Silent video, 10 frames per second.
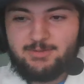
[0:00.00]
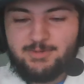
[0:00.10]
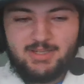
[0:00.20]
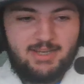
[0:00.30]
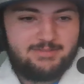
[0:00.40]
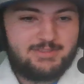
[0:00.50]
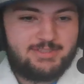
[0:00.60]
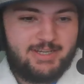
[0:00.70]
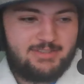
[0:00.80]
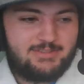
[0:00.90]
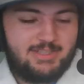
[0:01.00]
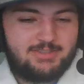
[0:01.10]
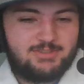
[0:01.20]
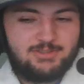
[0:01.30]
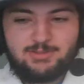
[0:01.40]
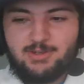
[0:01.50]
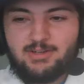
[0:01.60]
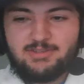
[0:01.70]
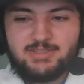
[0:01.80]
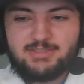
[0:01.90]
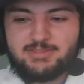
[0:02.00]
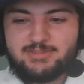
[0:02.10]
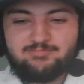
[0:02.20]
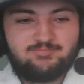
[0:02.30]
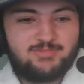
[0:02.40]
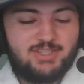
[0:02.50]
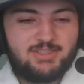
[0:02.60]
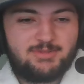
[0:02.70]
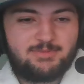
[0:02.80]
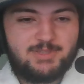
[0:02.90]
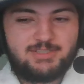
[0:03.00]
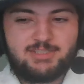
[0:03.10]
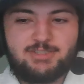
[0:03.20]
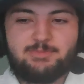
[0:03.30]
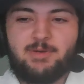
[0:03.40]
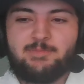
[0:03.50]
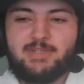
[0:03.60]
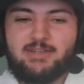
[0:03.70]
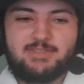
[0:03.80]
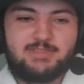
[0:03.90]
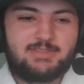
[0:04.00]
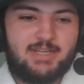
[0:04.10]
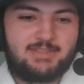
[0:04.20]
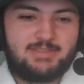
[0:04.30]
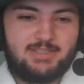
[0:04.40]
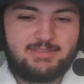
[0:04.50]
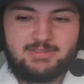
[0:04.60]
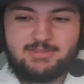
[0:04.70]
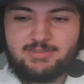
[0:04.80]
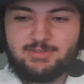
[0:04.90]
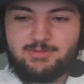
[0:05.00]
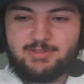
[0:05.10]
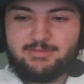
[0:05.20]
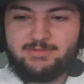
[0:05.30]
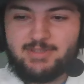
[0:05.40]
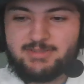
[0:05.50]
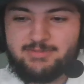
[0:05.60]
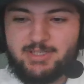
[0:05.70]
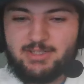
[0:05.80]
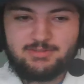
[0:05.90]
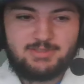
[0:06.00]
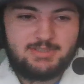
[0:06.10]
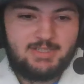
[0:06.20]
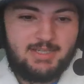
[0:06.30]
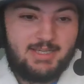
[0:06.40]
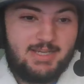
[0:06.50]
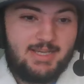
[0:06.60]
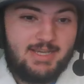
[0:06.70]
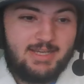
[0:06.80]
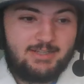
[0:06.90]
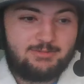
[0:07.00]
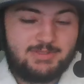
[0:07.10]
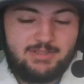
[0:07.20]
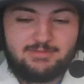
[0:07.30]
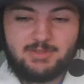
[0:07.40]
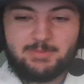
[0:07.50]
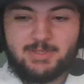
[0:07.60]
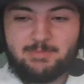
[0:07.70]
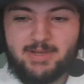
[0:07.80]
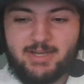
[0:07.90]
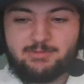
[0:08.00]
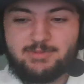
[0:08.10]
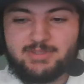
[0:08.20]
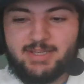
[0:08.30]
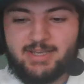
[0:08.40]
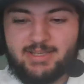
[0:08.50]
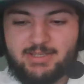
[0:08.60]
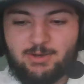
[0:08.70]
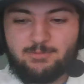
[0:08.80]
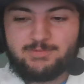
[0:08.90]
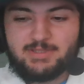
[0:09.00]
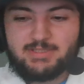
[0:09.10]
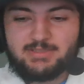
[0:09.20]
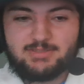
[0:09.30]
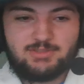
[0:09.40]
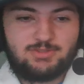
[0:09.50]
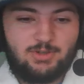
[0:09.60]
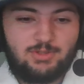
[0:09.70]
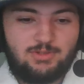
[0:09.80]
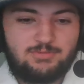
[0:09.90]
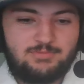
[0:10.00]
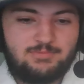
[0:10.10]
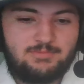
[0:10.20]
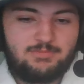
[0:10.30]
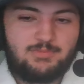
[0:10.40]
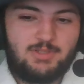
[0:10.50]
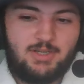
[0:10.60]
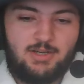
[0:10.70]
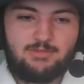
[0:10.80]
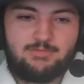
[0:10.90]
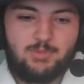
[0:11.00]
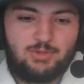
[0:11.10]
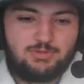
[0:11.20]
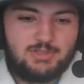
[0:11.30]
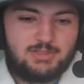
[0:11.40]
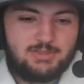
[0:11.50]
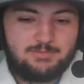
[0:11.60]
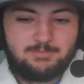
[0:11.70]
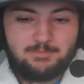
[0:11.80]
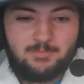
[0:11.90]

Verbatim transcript: well, I have this channel thanks to you all. Gonna continue pumping out this content, doing these videos. I will definitely be back with a hopefully solo of Moltres.